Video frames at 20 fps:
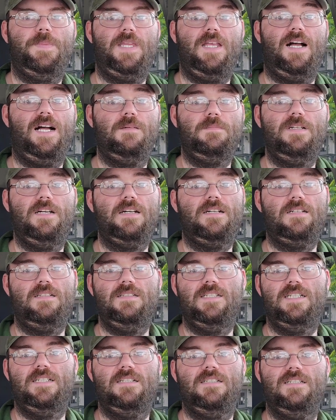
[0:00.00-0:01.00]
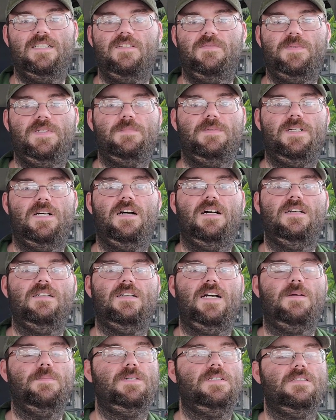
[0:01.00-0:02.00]
I'm not gonna let it leave me behind.
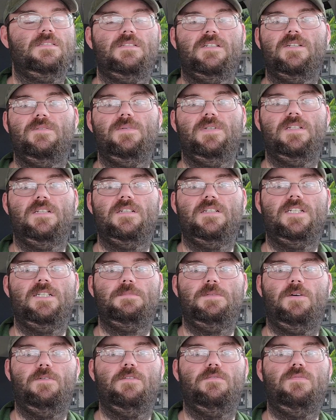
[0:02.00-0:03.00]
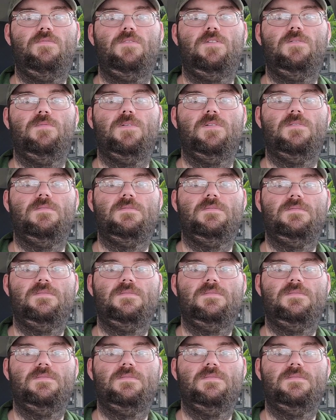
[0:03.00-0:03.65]
I'm gonna stick with it and keep going forward.